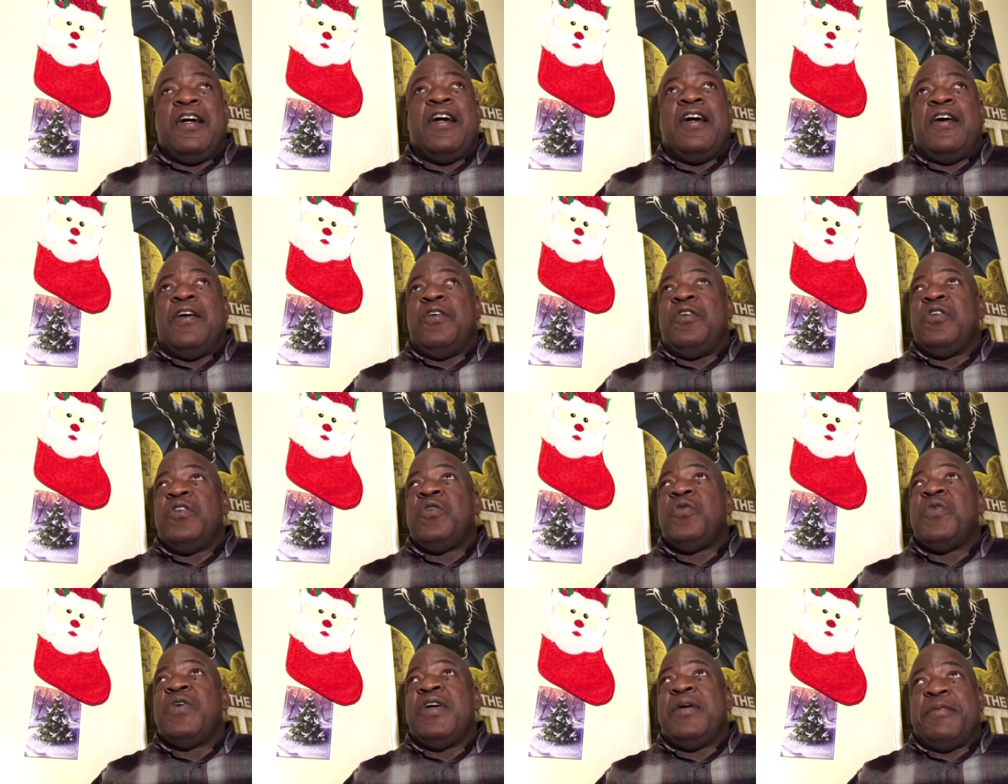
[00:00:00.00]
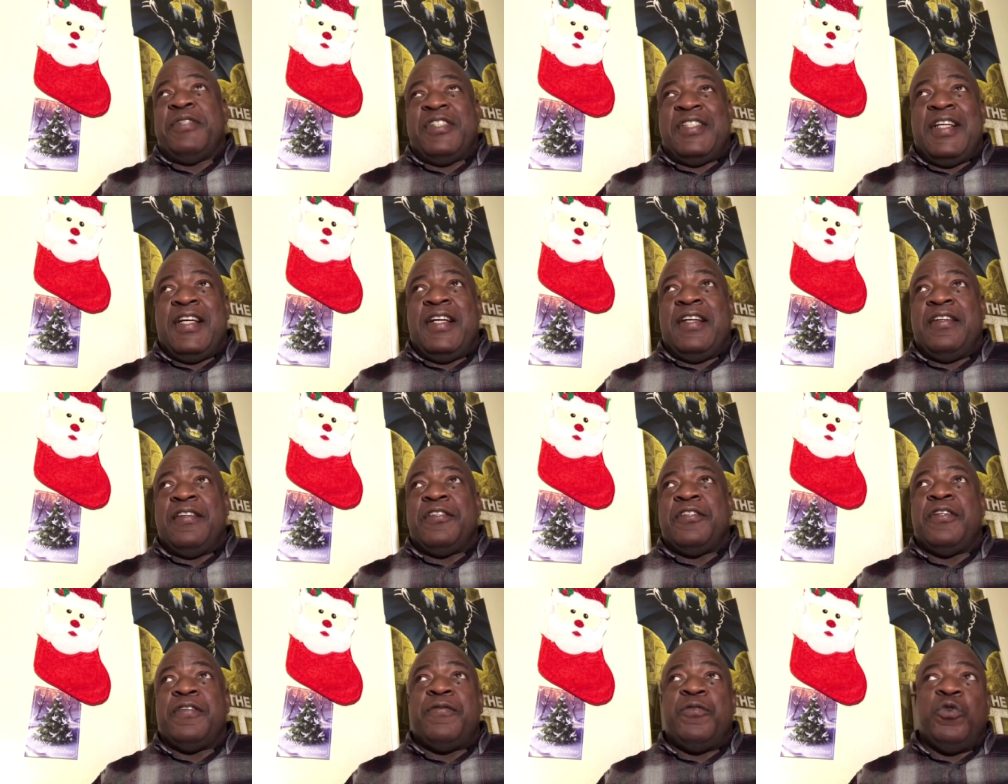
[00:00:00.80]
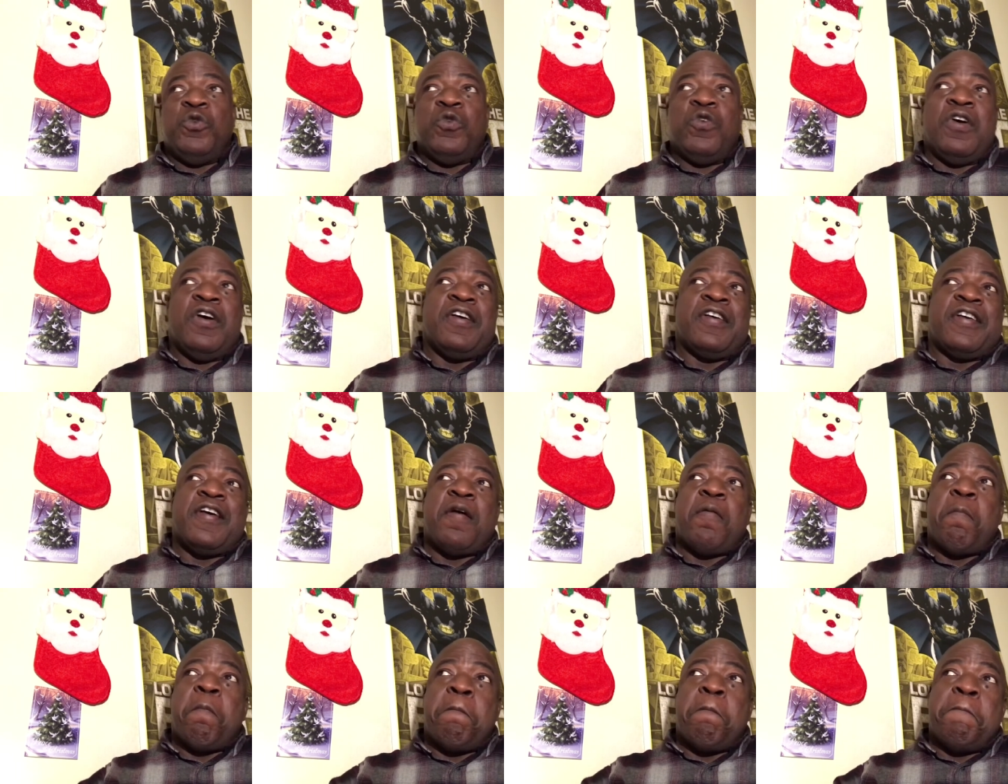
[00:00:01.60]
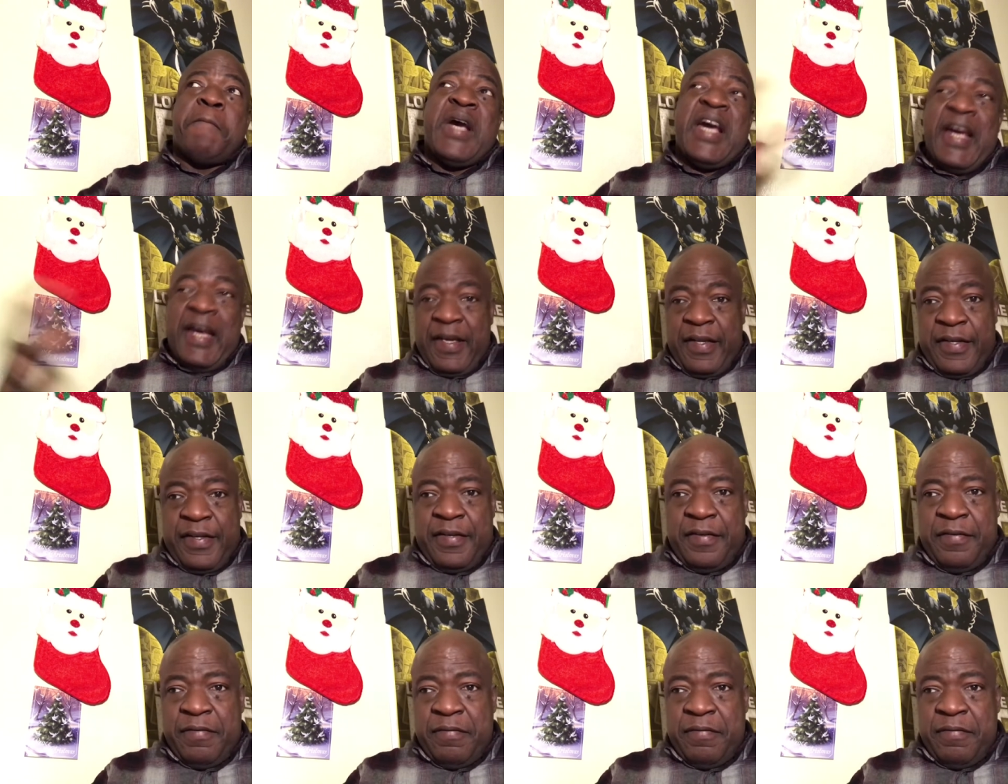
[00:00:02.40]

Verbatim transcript: Only way I'm gonna sign is if you all come back,